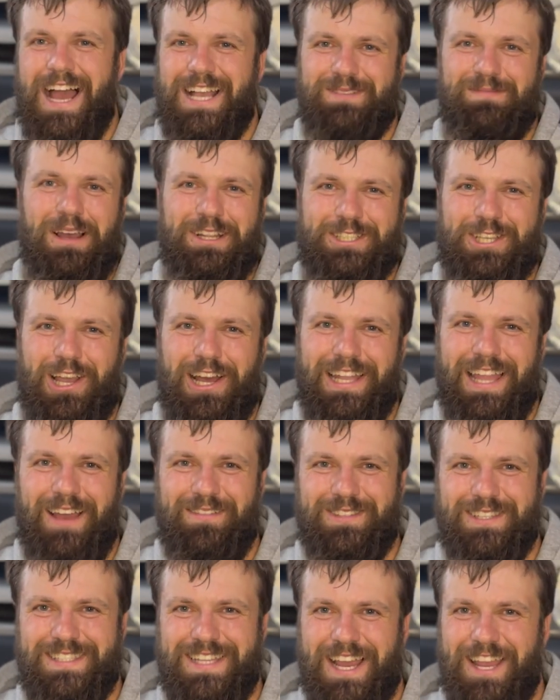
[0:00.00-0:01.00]
As much as I'd love
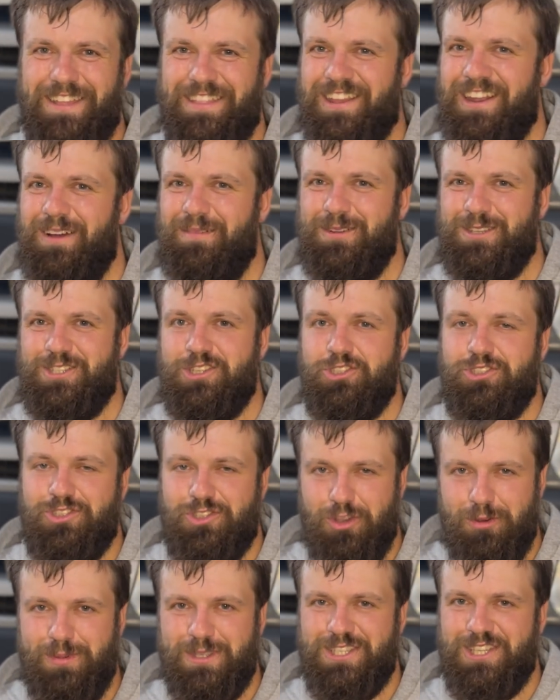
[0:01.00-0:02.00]
to tell you that I'm a
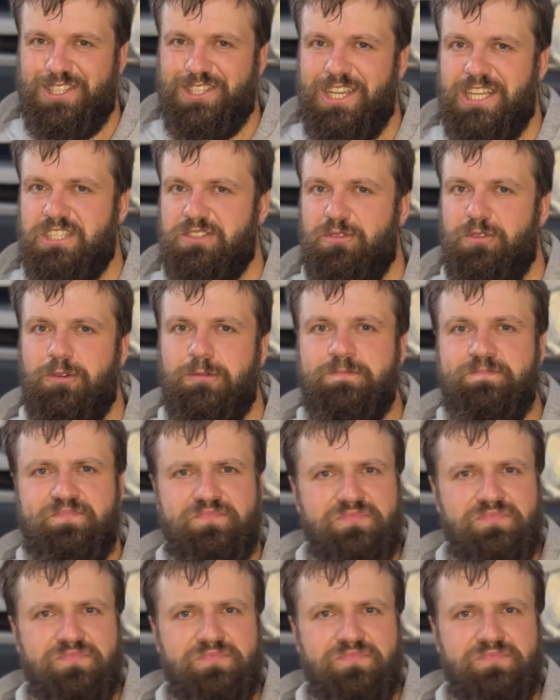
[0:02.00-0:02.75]
super successful